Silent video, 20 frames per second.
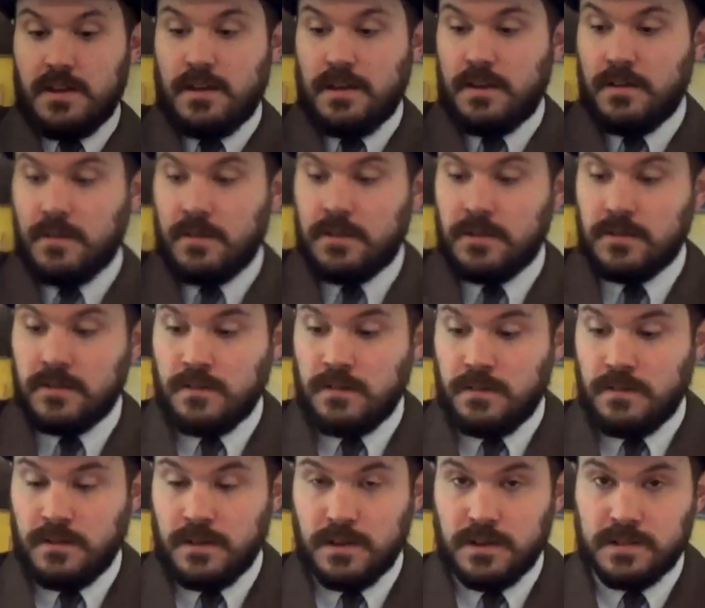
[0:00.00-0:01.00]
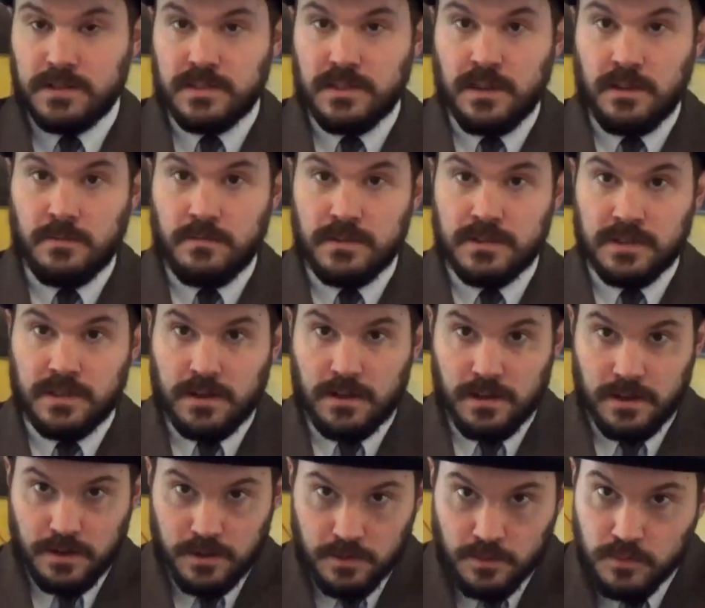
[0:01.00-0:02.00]
All in all, I'd say it was a
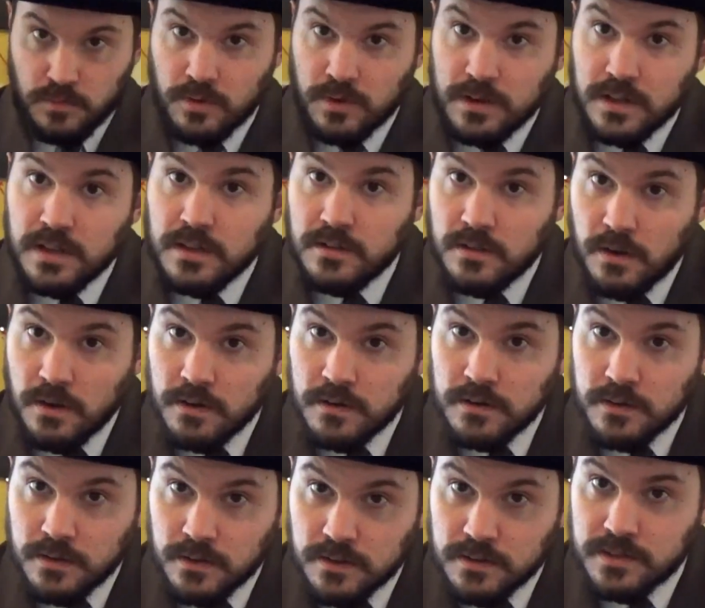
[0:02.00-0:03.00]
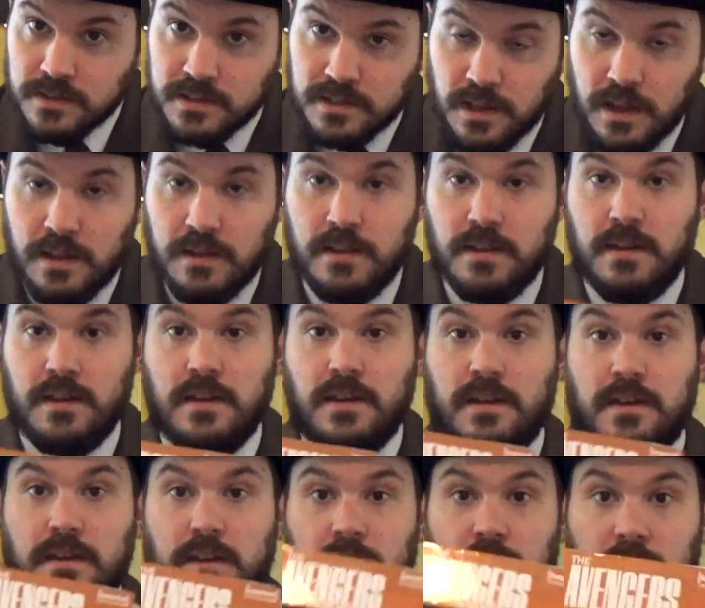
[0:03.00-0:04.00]
pretty darn good set.
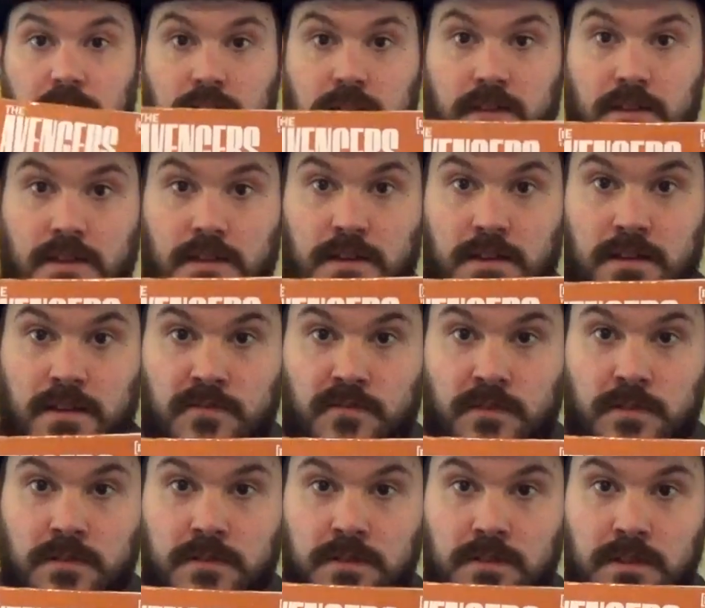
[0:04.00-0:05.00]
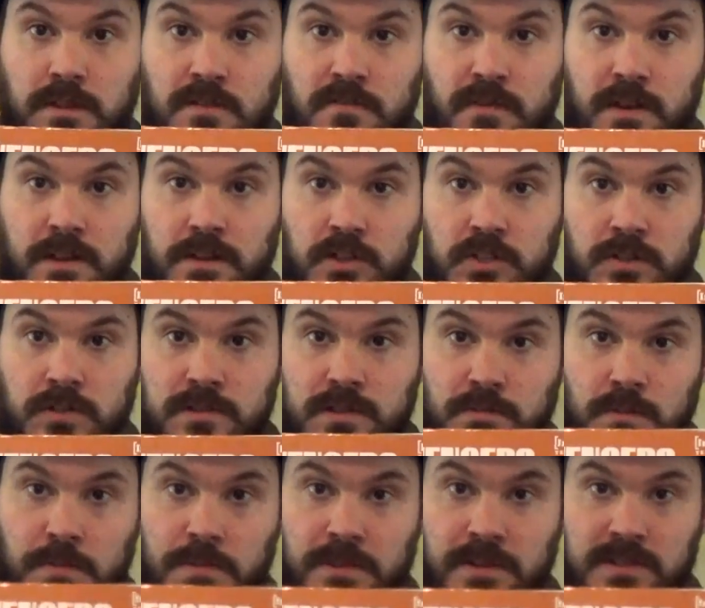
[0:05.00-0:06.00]
And if you're into the Avengers or
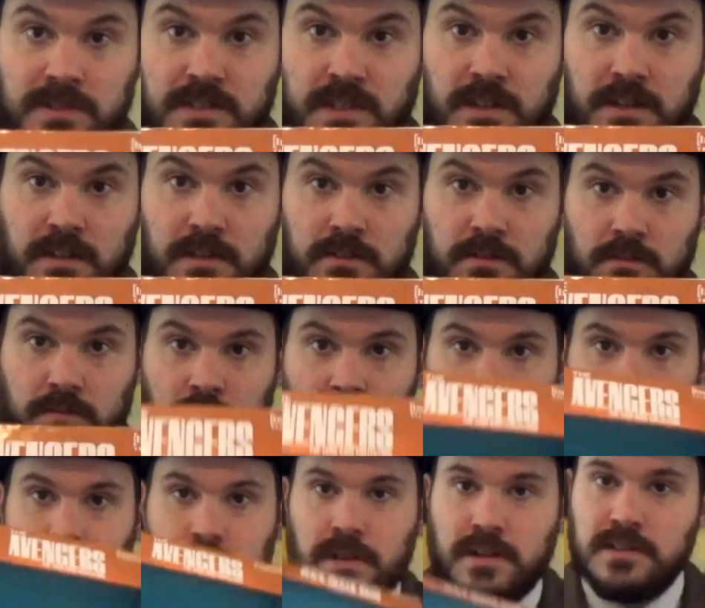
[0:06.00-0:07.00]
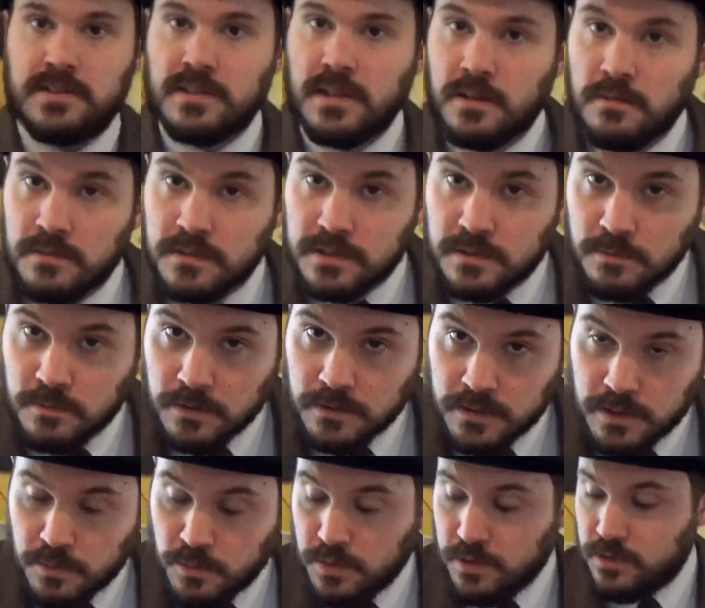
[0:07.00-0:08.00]
maybe just getting into it, I'd say it was a
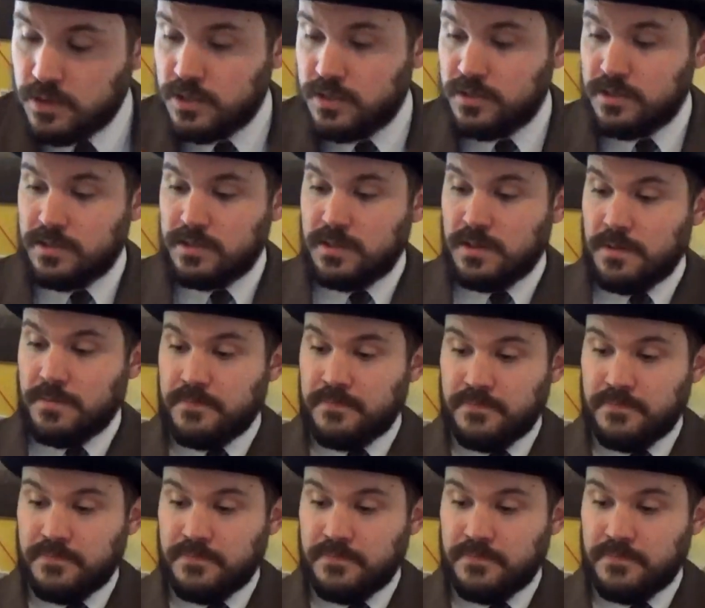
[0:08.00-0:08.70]
worthy purchase.